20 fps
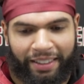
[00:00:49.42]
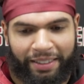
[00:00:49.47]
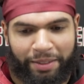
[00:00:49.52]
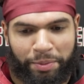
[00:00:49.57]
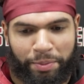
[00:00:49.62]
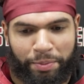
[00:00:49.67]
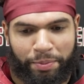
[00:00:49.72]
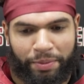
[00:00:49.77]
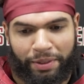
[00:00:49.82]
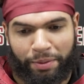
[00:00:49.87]

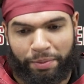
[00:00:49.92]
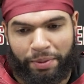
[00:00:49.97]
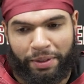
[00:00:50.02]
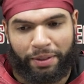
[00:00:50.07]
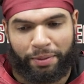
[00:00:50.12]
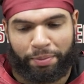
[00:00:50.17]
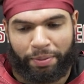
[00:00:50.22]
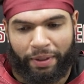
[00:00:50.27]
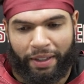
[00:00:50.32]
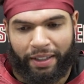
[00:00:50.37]
to, to
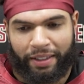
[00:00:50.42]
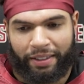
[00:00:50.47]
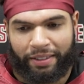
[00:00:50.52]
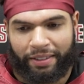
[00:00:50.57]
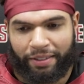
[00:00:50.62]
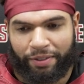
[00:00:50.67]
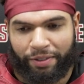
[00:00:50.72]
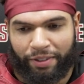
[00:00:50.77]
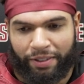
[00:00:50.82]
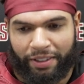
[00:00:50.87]
be
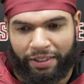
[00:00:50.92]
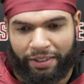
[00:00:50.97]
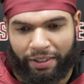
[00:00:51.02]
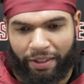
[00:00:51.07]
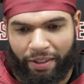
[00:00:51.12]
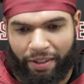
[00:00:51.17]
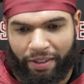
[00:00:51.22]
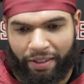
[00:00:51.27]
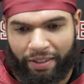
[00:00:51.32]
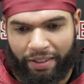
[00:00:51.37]
playing for this
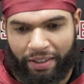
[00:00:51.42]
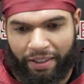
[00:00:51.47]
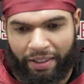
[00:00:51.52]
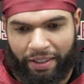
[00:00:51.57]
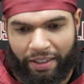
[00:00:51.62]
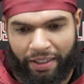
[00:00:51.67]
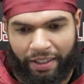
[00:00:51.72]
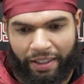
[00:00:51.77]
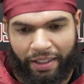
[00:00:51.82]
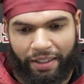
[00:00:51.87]
long
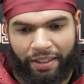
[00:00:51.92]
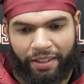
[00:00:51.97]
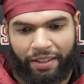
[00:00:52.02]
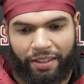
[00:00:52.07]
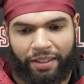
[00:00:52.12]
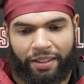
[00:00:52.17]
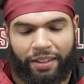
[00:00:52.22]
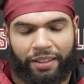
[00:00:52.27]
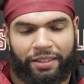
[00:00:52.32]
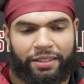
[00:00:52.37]
here
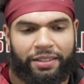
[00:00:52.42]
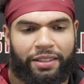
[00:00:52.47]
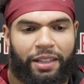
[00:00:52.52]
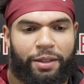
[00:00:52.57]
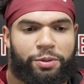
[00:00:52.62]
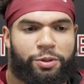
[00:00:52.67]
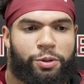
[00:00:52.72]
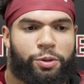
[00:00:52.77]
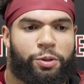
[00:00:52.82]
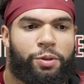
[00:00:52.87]
at the
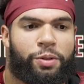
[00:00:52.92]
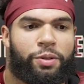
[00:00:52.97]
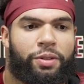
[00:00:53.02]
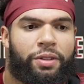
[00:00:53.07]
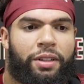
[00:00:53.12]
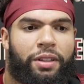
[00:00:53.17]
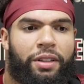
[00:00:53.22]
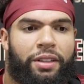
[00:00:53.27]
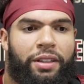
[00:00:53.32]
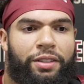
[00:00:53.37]
same school.
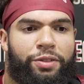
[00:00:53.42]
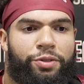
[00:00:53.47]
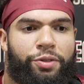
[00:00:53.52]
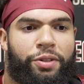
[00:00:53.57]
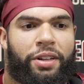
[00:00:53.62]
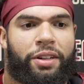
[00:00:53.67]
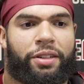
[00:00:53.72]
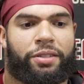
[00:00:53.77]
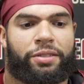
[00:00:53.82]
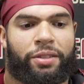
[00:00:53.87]
that's
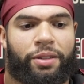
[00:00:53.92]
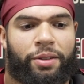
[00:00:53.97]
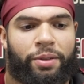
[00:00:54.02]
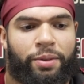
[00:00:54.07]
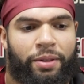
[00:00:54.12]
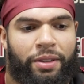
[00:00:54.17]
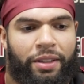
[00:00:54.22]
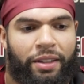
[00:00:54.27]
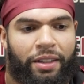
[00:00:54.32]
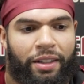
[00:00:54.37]
rare, so
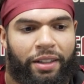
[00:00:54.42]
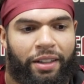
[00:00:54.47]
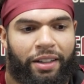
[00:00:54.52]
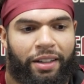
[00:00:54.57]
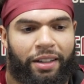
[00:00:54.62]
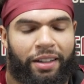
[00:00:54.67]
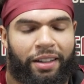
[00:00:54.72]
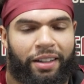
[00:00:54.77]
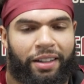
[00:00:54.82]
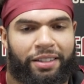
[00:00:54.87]

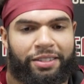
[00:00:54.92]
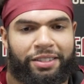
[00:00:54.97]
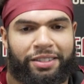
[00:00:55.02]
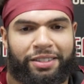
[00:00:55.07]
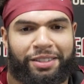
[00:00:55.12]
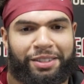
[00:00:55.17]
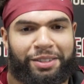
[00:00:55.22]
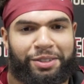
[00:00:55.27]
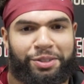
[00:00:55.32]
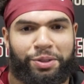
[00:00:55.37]
I'm
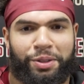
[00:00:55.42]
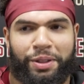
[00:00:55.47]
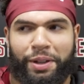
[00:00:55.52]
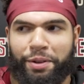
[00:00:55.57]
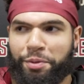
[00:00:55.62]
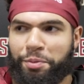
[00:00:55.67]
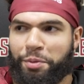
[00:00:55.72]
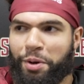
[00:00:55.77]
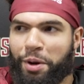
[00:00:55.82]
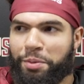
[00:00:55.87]
just gonna enjoy
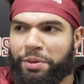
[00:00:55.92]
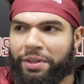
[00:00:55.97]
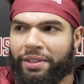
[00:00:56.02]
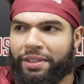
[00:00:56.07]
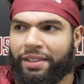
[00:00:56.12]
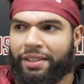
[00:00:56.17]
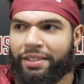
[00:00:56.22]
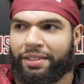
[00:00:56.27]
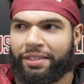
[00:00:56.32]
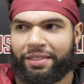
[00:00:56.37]
every moment
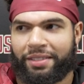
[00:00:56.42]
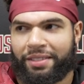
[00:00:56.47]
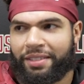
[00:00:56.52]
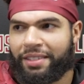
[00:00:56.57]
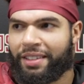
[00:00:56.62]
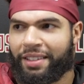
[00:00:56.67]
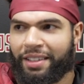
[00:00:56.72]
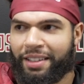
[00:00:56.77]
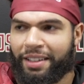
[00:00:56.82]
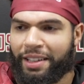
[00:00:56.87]
and
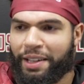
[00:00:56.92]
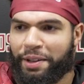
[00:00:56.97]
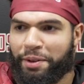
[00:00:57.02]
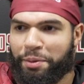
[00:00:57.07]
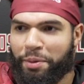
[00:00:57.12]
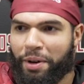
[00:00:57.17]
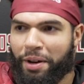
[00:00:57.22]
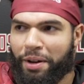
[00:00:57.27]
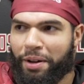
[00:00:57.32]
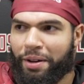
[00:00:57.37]
give
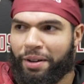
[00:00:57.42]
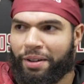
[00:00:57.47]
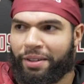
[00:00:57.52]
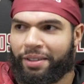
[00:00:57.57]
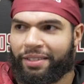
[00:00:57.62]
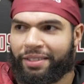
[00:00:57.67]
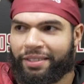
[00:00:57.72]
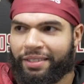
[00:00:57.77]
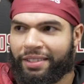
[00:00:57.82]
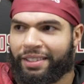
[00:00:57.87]
my
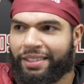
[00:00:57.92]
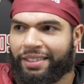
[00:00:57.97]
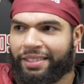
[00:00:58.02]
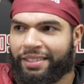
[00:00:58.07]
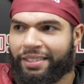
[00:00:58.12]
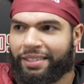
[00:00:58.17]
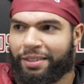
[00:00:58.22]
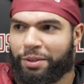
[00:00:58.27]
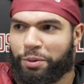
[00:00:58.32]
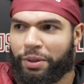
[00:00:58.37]
all.
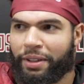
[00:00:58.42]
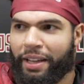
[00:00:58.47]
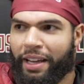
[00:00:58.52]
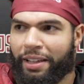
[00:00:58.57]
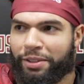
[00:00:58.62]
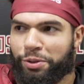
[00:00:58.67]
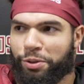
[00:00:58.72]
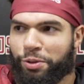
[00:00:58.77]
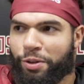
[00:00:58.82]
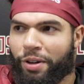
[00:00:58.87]
And one
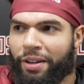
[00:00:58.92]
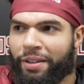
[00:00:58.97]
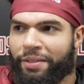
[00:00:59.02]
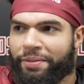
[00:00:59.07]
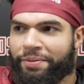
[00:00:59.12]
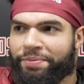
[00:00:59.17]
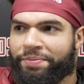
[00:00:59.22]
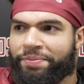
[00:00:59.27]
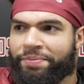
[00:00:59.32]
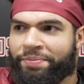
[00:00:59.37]
last hurrah
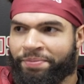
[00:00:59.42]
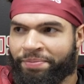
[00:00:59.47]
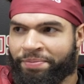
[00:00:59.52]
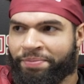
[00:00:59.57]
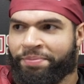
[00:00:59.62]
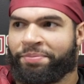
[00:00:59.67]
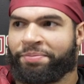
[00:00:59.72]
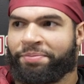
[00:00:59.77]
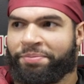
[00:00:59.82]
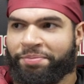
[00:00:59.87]

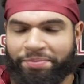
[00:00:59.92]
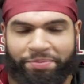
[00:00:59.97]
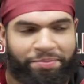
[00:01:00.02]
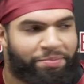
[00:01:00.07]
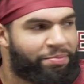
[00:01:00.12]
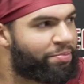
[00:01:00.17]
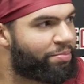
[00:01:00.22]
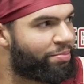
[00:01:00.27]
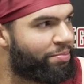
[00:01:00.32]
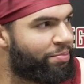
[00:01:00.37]

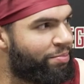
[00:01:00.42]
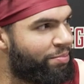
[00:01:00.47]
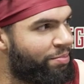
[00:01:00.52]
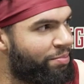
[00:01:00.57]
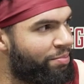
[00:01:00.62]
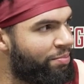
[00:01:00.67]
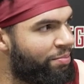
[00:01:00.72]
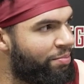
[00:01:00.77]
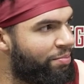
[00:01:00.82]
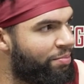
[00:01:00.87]
move on to
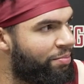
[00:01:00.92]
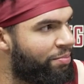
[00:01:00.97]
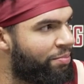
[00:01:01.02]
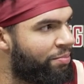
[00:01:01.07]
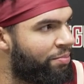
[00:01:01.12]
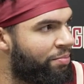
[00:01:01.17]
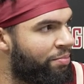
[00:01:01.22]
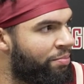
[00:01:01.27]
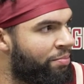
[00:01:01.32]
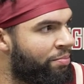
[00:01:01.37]
Syracuse a little
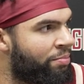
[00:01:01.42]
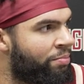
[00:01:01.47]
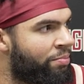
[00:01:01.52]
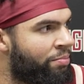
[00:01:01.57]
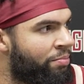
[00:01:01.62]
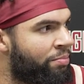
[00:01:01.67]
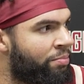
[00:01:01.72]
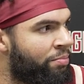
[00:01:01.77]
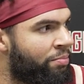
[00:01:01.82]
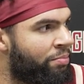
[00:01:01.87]
bit, uh,
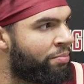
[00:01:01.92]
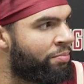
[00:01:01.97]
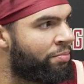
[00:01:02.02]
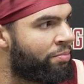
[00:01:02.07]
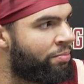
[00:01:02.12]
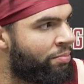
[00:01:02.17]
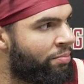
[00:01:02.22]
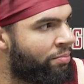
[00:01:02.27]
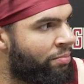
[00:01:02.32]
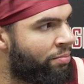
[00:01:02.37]
I was just
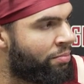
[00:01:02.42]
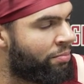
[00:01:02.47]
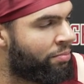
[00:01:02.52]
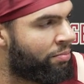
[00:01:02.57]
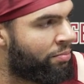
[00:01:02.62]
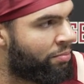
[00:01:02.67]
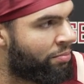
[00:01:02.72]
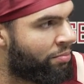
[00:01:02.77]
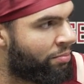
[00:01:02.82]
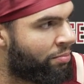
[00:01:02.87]
looking at the
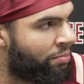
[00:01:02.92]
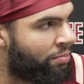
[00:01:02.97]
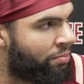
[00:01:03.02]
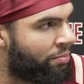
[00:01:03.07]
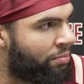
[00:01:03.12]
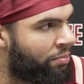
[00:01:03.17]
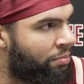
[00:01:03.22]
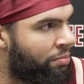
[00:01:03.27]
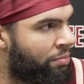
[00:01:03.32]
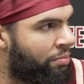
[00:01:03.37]
numbers. That this
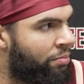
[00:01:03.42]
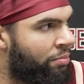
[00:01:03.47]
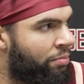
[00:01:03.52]
most